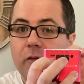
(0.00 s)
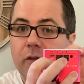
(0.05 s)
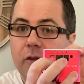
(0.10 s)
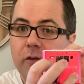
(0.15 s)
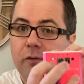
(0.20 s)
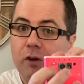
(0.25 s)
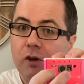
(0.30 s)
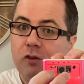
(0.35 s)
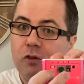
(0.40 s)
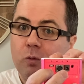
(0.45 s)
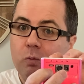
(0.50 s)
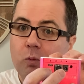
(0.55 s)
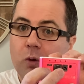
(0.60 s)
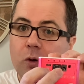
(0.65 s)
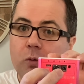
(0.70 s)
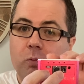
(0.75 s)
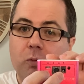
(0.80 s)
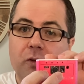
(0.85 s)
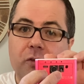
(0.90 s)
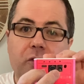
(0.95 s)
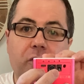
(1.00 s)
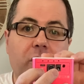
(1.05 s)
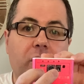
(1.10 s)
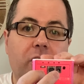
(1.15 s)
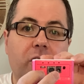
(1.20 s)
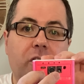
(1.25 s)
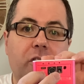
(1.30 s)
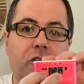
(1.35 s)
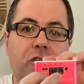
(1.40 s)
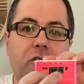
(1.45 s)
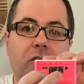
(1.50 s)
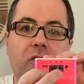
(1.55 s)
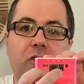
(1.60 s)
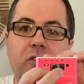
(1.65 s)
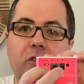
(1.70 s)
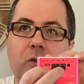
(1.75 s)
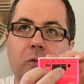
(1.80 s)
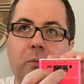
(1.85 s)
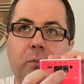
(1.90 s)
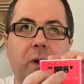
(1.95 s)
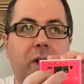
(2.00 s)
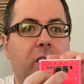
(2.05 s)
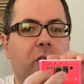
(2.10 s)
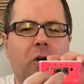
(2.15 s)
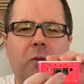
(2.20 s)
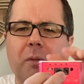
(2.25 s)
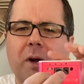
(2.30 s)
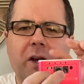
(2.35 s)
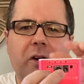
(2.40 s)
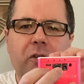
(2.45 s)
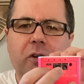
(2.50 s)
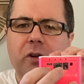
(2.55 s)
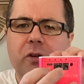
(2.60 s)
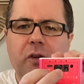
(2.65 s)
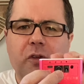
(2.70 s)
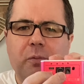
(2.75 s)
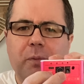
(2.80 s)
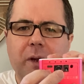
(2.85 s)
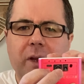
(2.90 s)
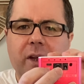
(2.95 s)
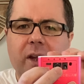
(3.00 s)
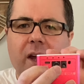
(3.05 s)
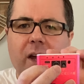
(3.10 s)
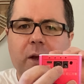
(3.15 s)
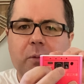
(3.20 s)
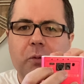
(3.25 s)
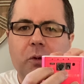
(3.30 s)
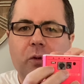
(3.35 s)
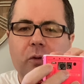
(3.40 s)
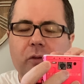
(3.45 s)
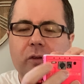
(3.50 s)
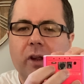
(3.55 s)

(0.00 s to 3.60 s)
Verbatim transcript: the version 1 was a traditional mini or micro USB cable.